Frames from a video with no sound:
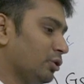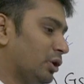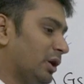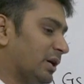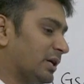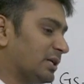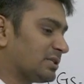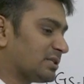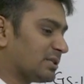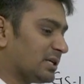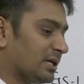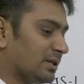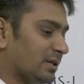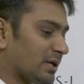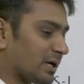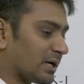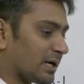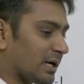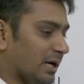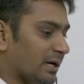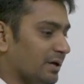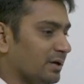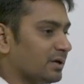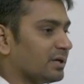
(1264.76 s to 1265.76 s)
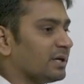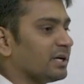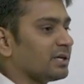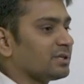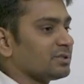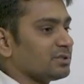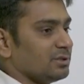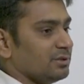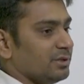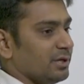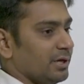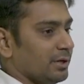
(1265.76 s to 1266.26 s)
understand the
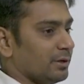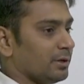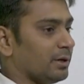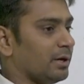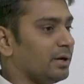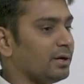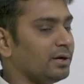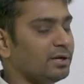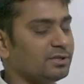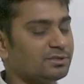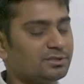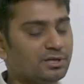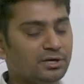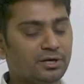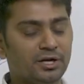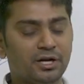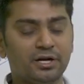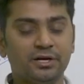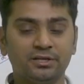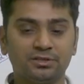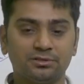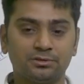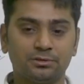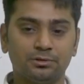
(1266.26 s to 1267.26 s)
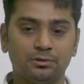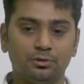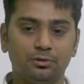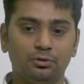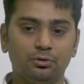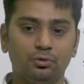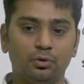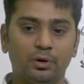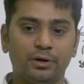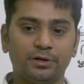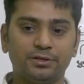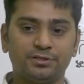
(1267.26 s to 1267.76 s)
context there, unless and
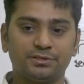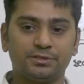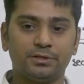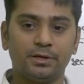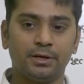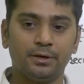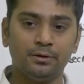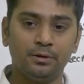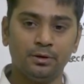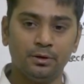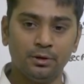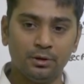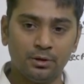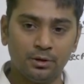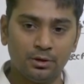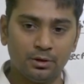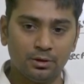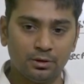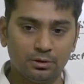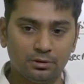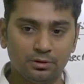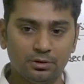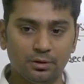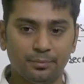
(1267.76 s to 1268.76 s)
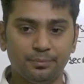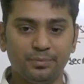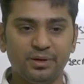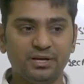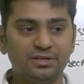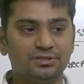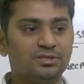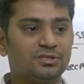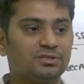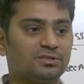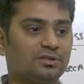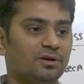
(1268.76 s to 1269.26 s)
you understand the
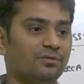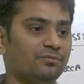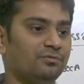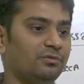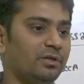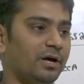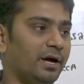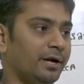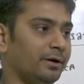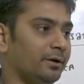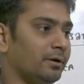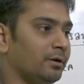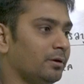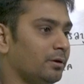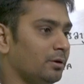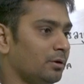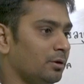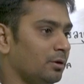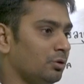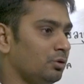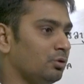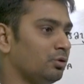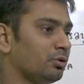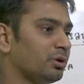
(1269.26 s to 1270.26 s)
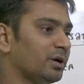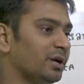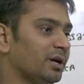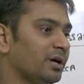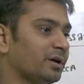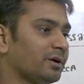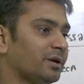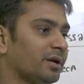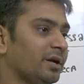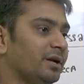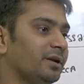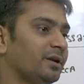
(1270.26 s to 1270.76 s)
basics of that, you
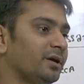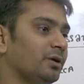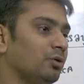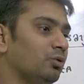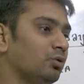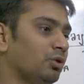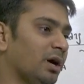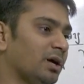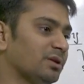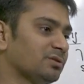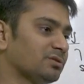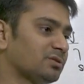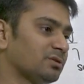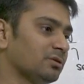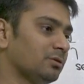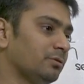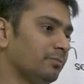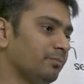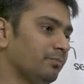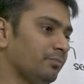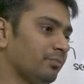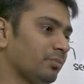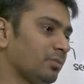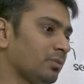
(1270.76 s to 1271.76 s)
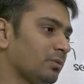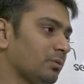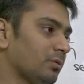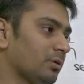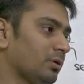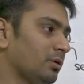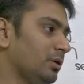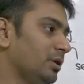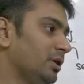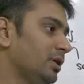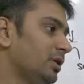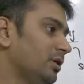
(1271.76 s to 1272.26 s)
cannot write a good answer
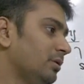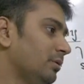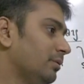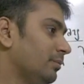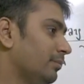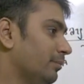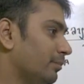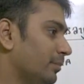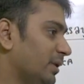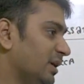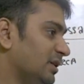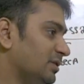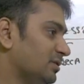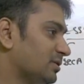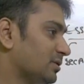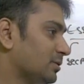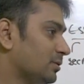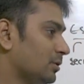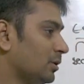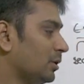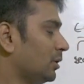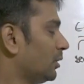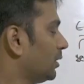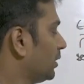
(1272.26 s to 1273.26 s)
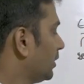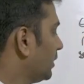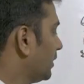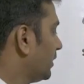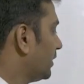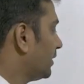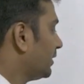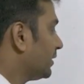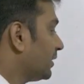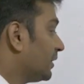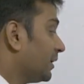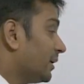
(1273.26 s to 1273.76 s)
in mains.
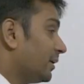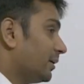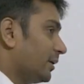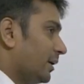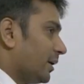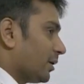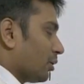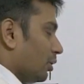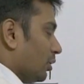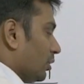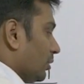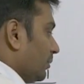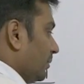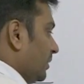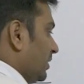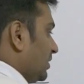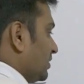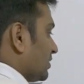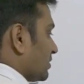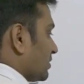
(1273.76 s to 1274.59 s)
Indian economy is